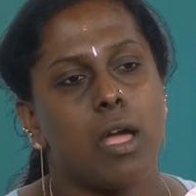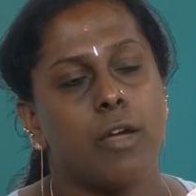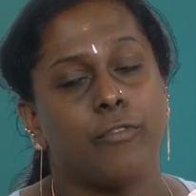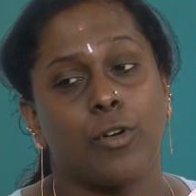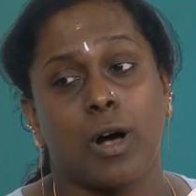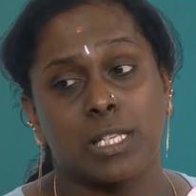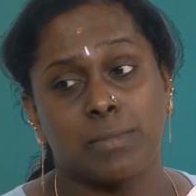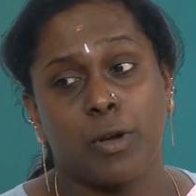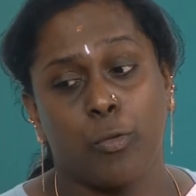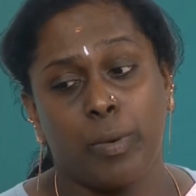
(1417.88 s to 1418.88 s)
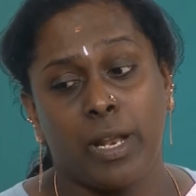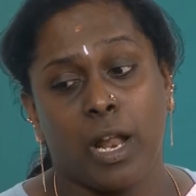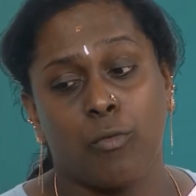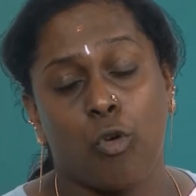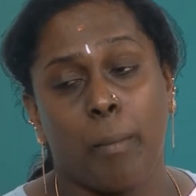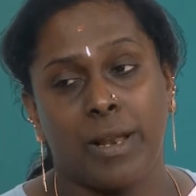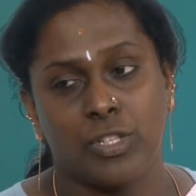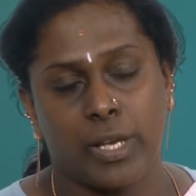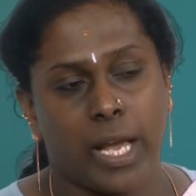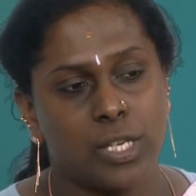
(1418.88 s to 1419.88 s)
If you ask my opinion on formal
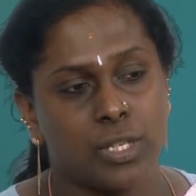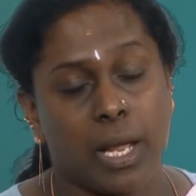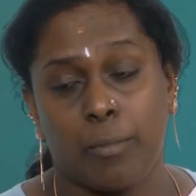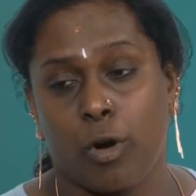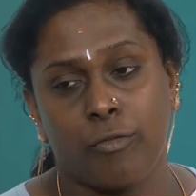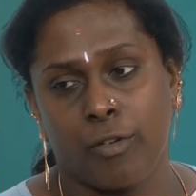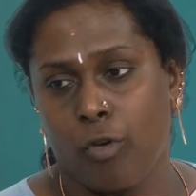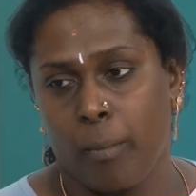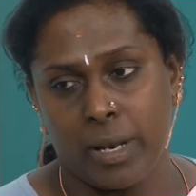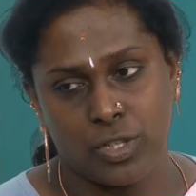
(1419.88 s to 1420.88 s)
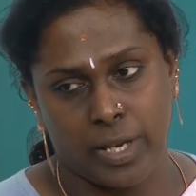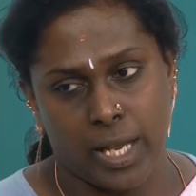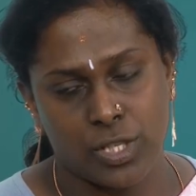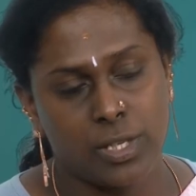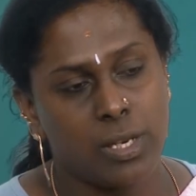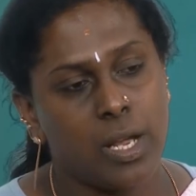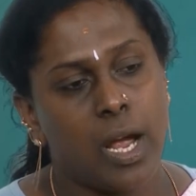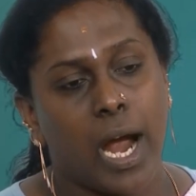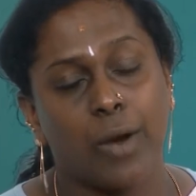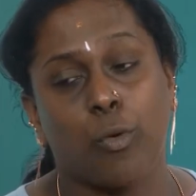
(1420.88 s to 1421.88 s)
education, I'm not for formal education.
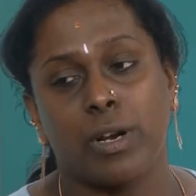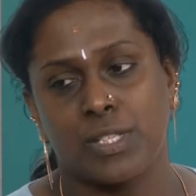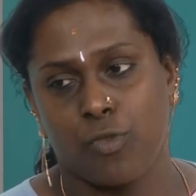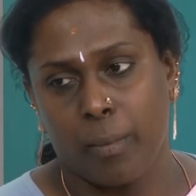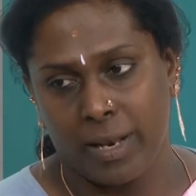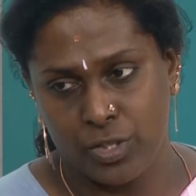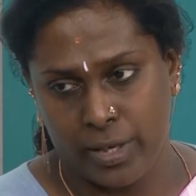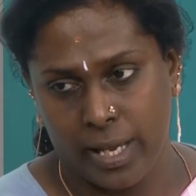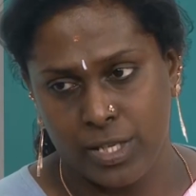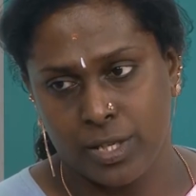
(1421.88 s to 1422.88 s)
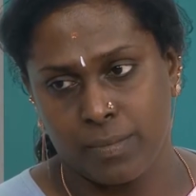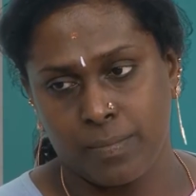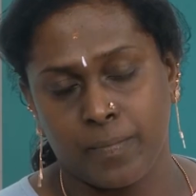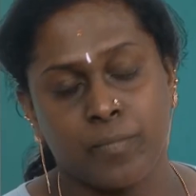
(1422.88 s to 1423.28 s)
And what is formal education?